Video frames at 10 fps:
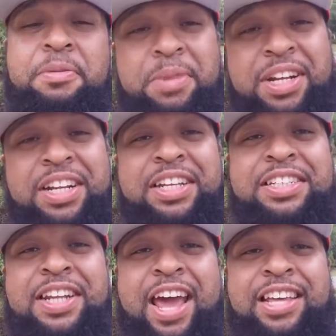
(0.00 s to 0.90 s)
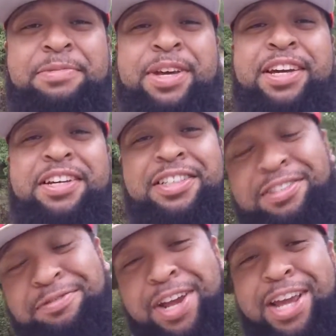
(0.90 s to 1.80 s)
But it is nice, man,
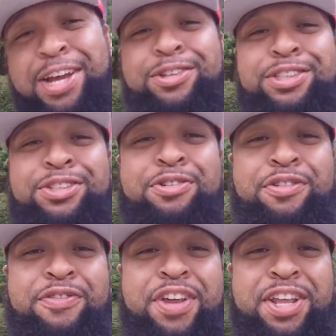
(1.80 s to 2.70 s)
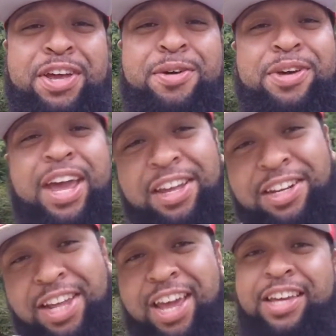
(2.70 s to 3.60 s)
because Red Ghost is doing the video. Can you
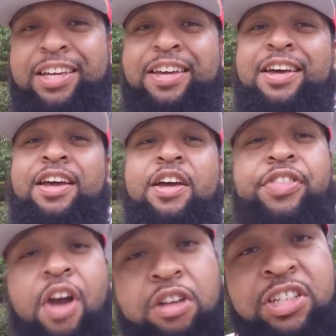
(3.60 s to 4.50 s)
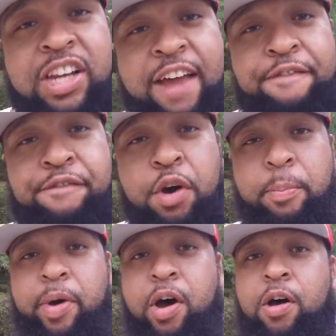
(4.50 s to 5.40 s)
dig it? Thursday Night
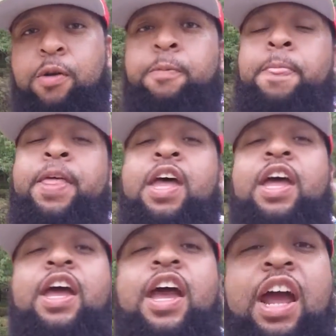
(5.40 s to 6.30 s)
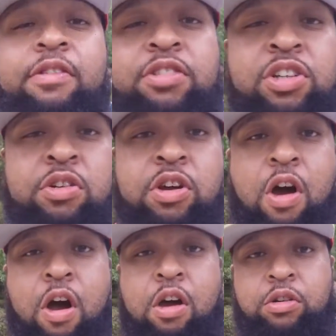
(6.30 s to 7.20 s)
Football. Arizona
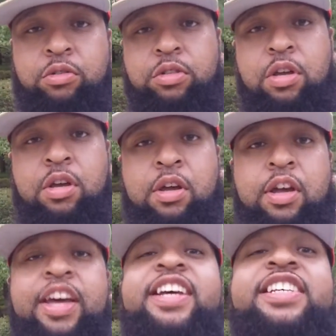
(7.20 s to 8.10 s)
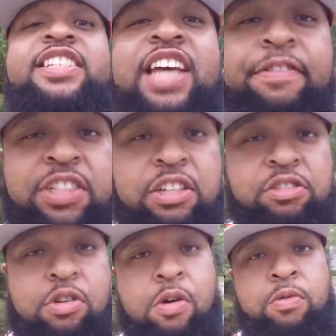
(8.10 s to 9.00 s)
Cardinals. San
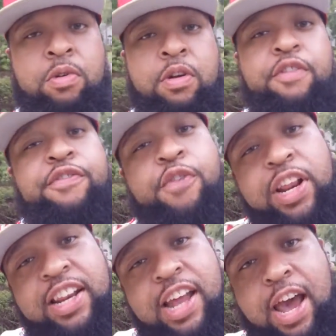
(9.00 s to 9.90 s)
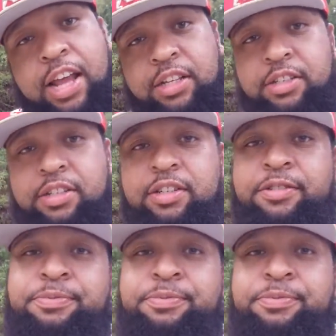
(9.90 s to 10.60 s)
Francisco 49ers.